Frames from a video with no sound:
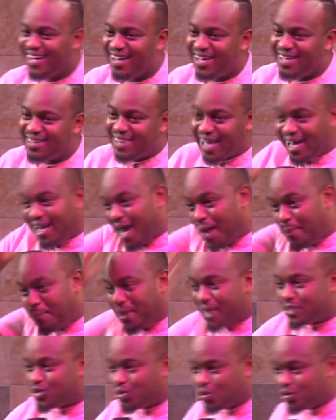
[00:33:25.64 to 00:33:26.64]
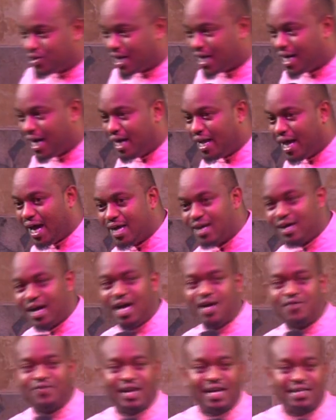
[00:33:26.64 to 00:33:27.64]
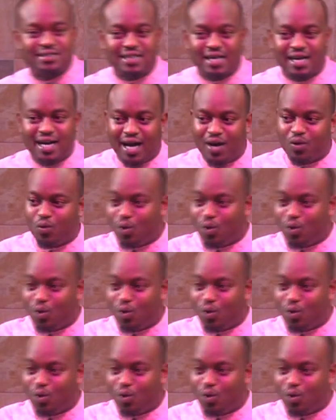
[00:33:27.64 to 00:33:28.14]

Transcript: Then I passed through the gun. I even asked the guy,